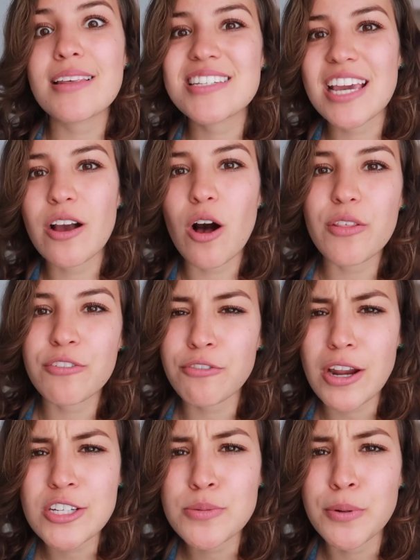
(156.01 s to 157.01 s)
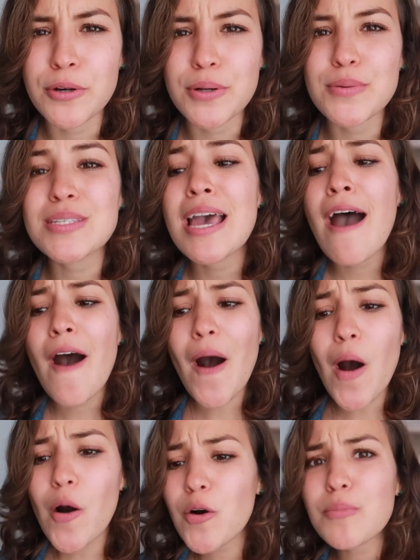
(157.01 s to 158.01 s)
then take all the fresh produce
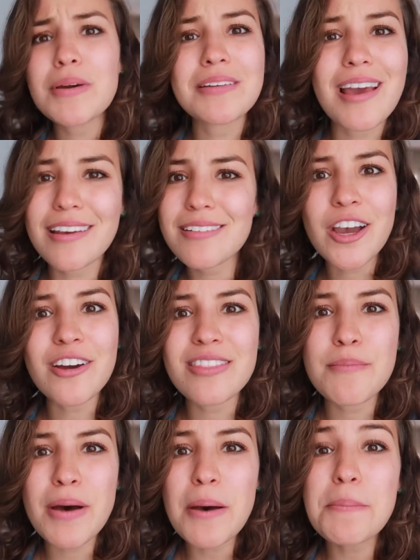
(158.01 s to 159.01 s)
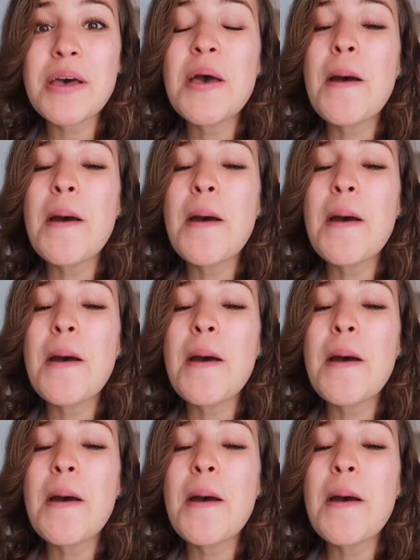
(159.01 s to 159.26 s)
home and cook them up.